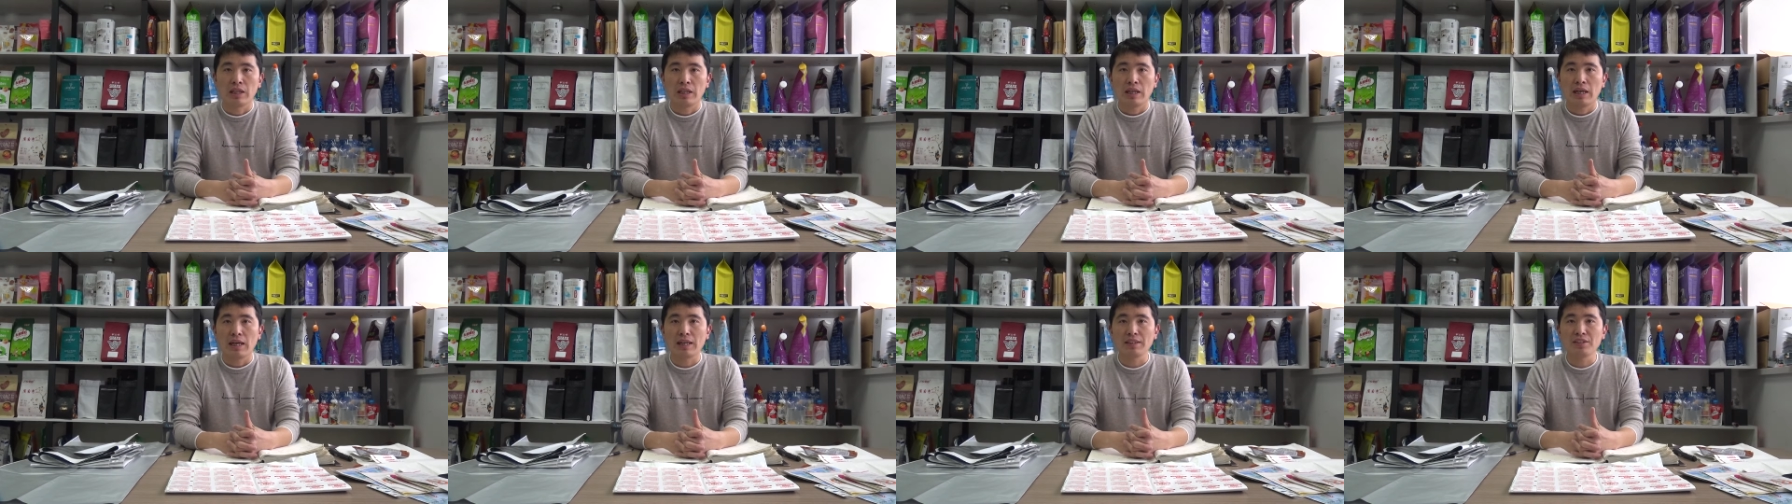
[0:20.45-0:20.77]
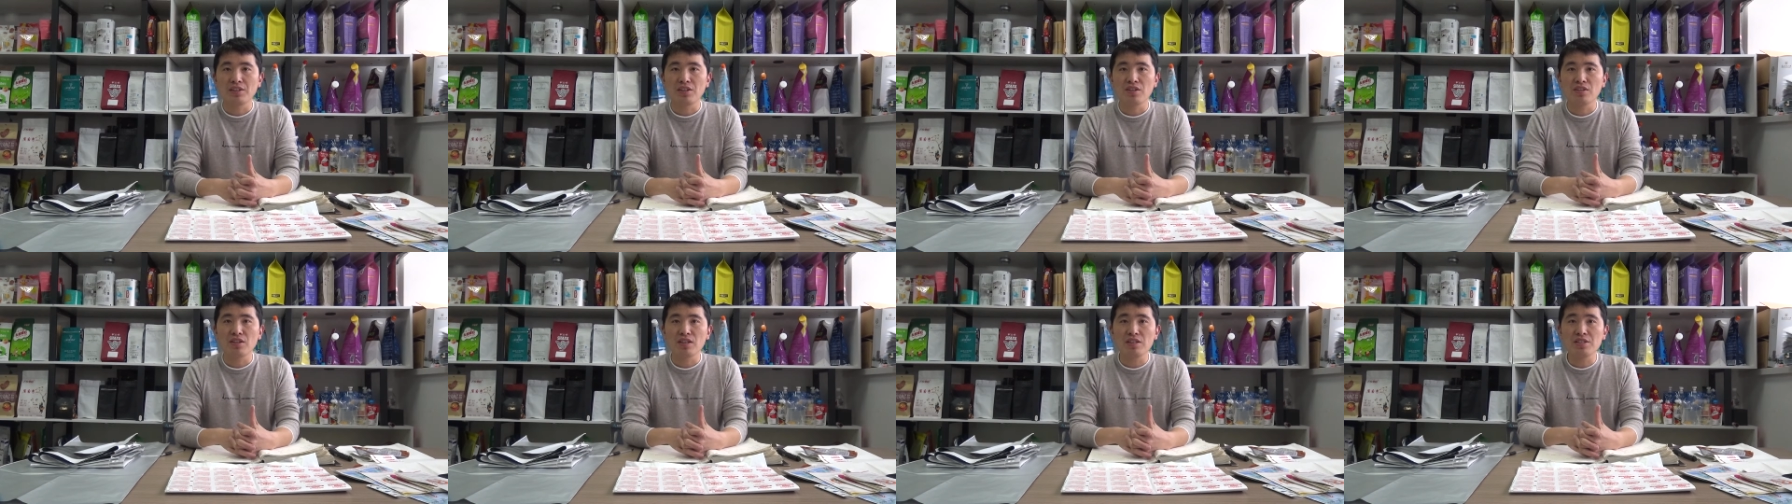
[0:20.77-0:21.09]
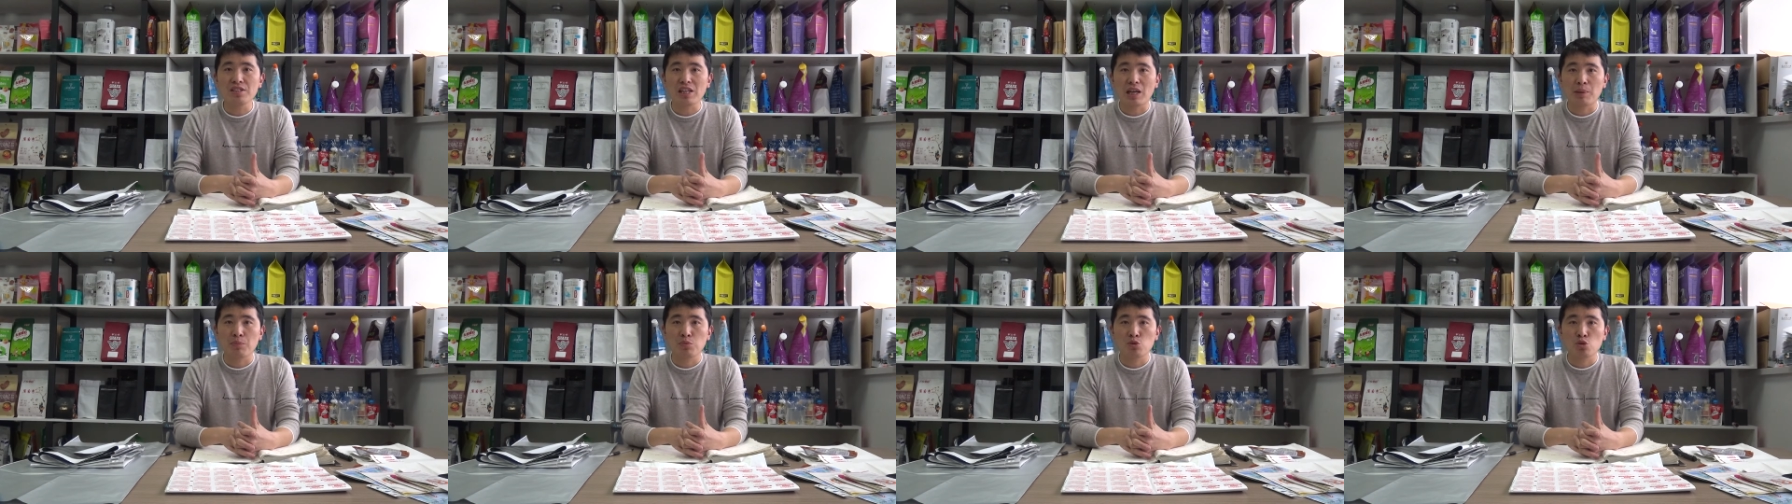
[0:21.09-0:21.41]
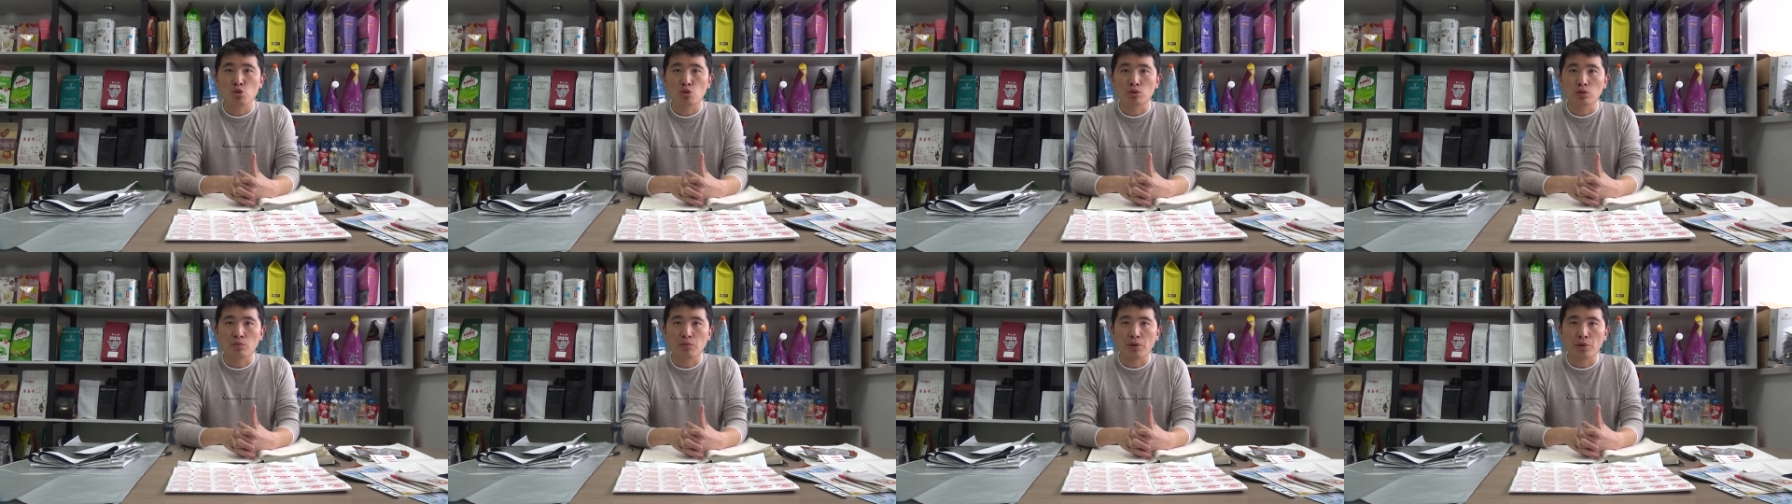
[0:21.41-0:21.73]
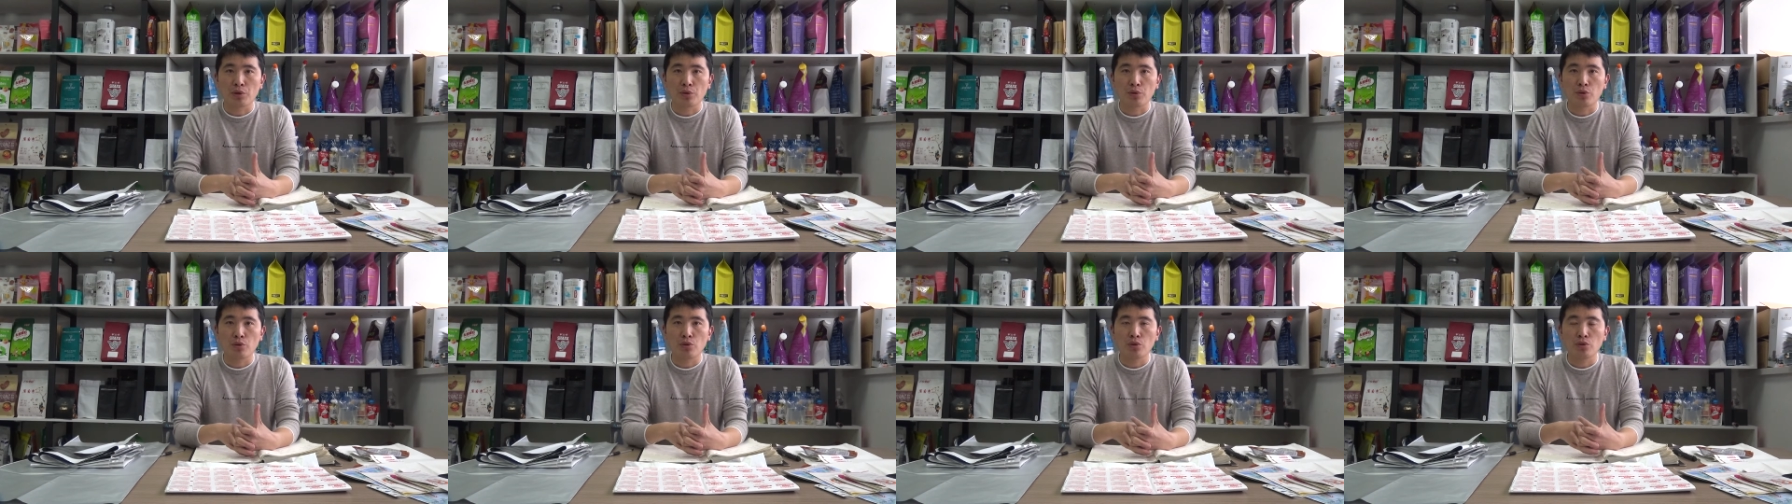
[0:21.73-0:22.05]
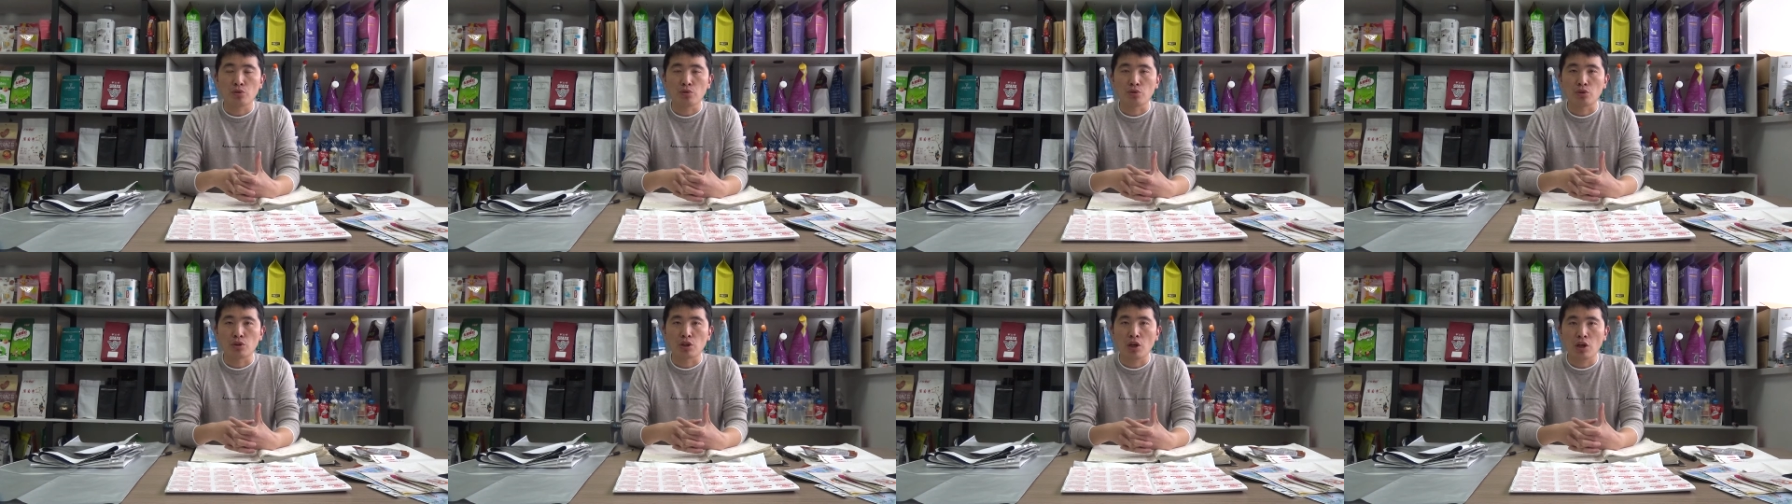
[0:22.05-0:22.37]
And in this episode, we're going
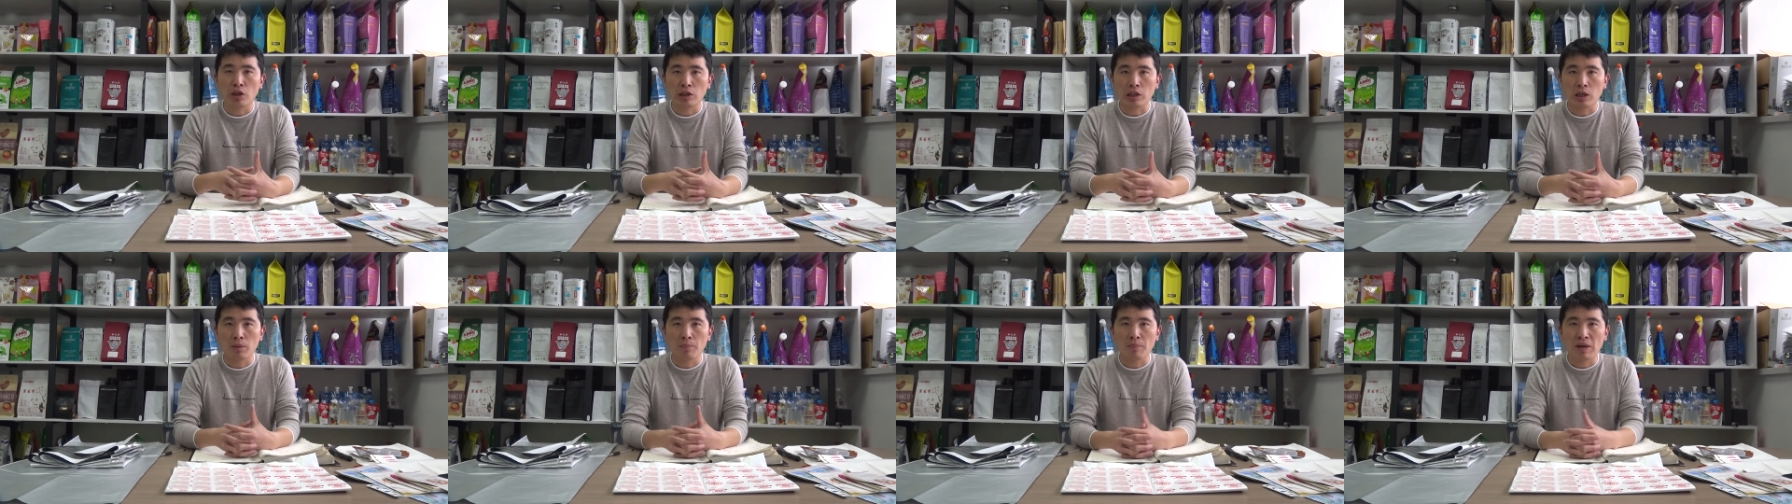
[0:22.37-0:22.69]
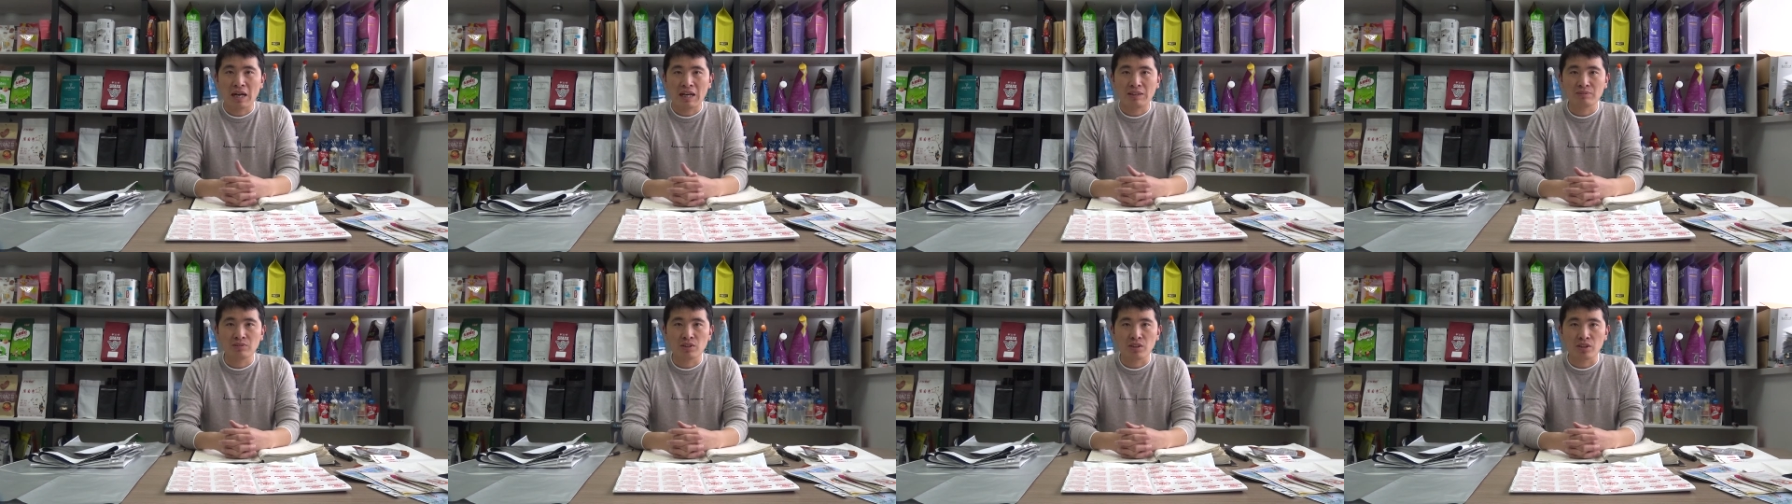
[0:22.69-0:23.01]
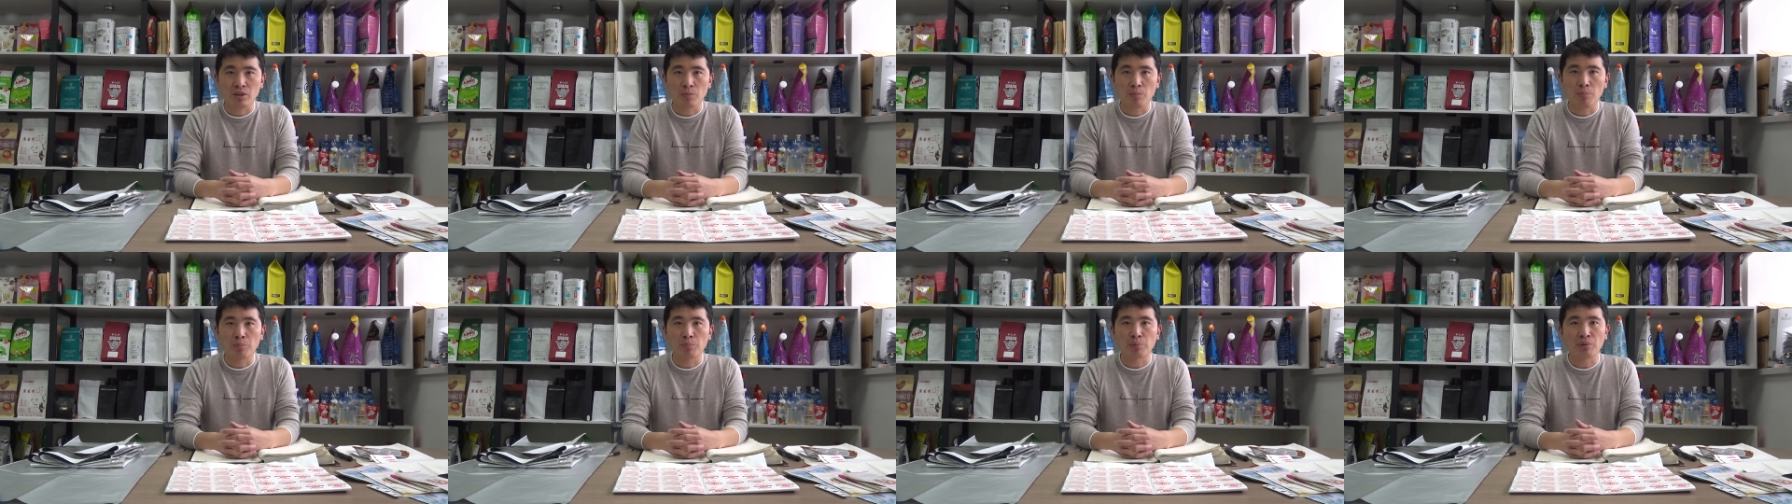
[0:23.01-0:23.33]
to talk about the